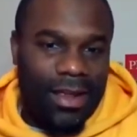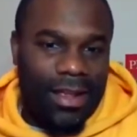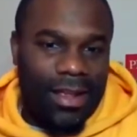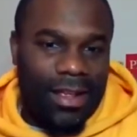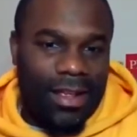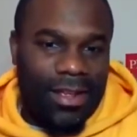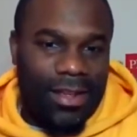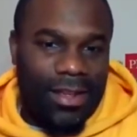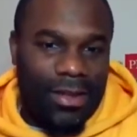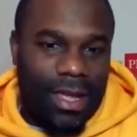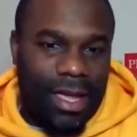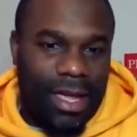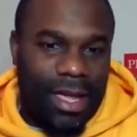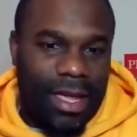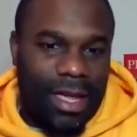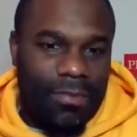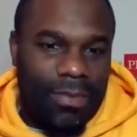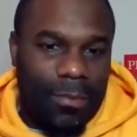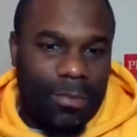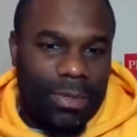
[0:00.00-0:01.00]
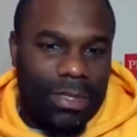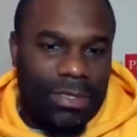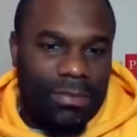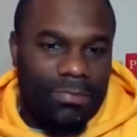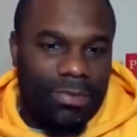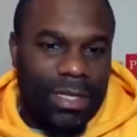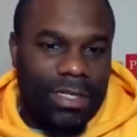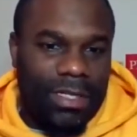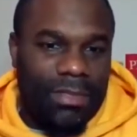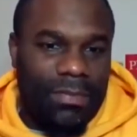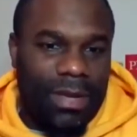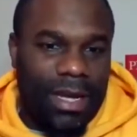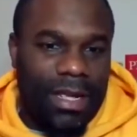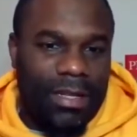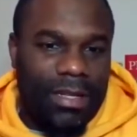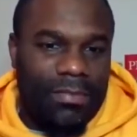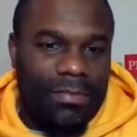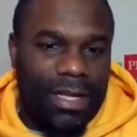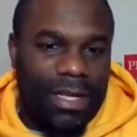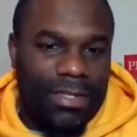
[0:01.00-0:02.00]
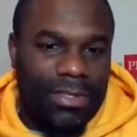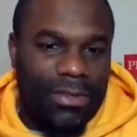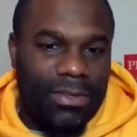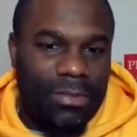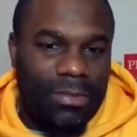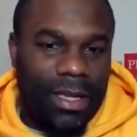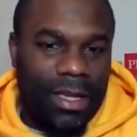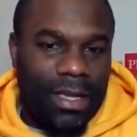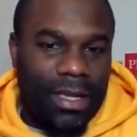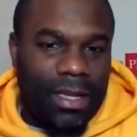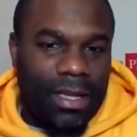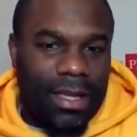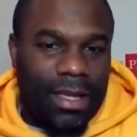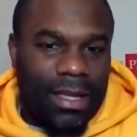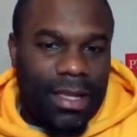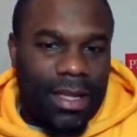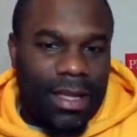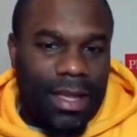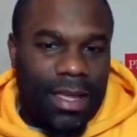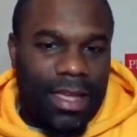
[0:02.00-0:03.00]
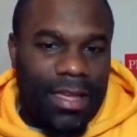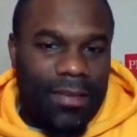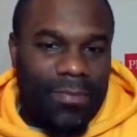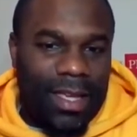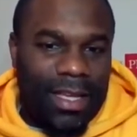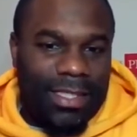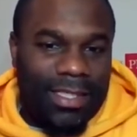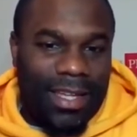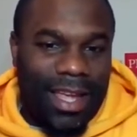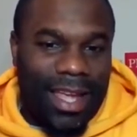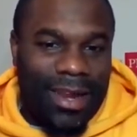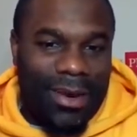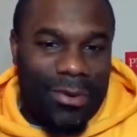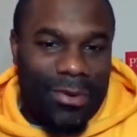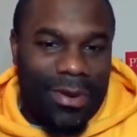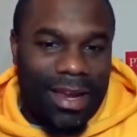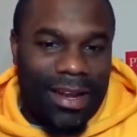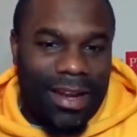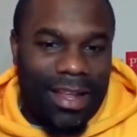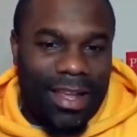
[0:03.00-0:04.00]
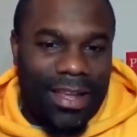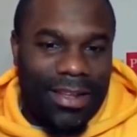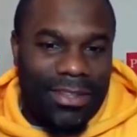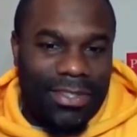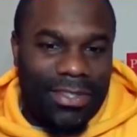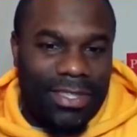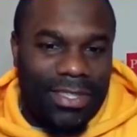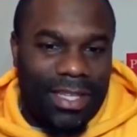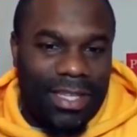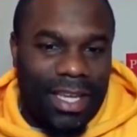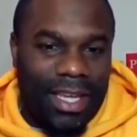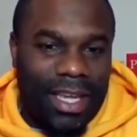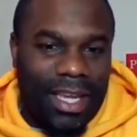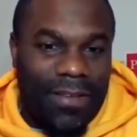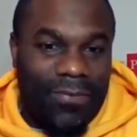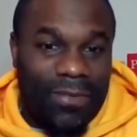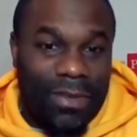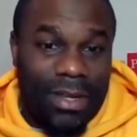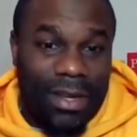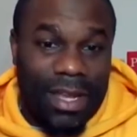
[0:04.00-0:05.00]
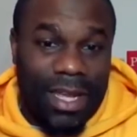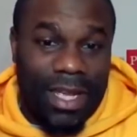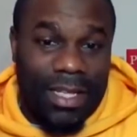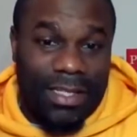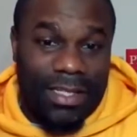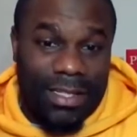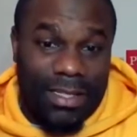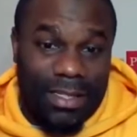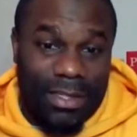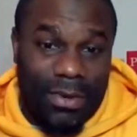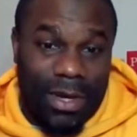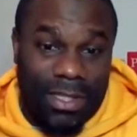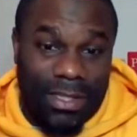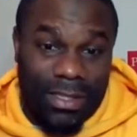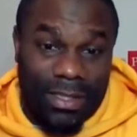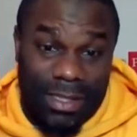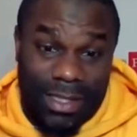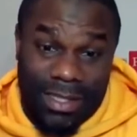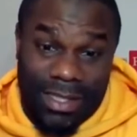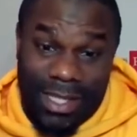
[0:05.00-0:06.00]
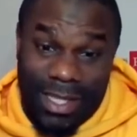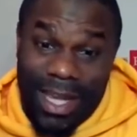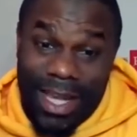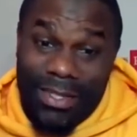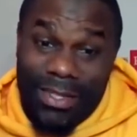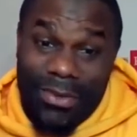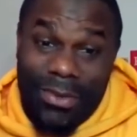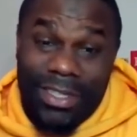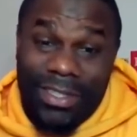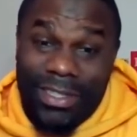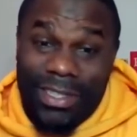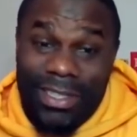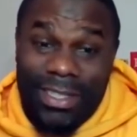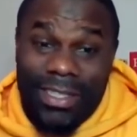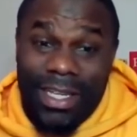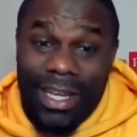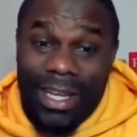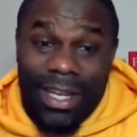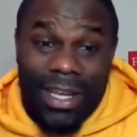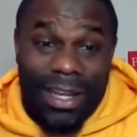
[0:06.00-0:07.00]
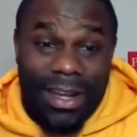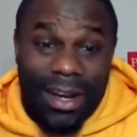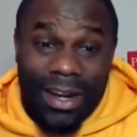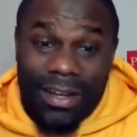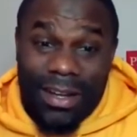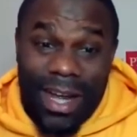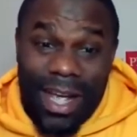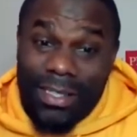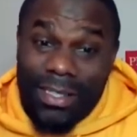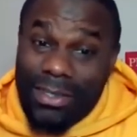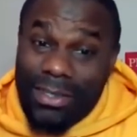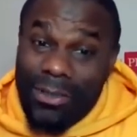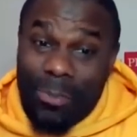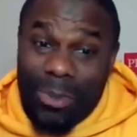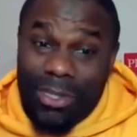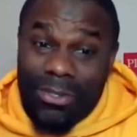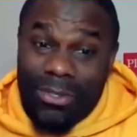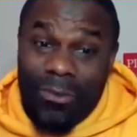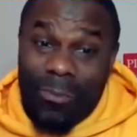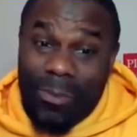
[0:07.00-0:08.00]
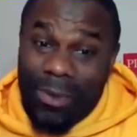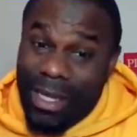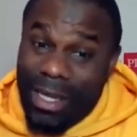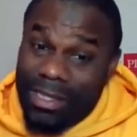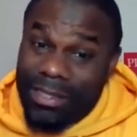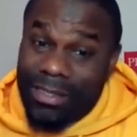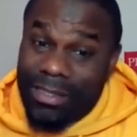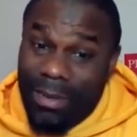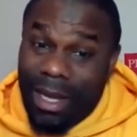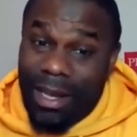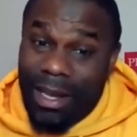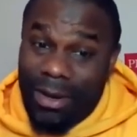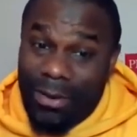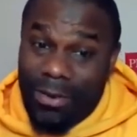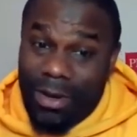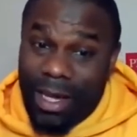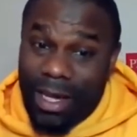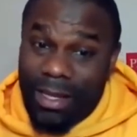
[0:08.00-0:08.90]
Okay, I'm going to bring somebody into my Zoom. I am excited right now to see if you're going to answer these questions because today's questions are not super duper easy, by the way.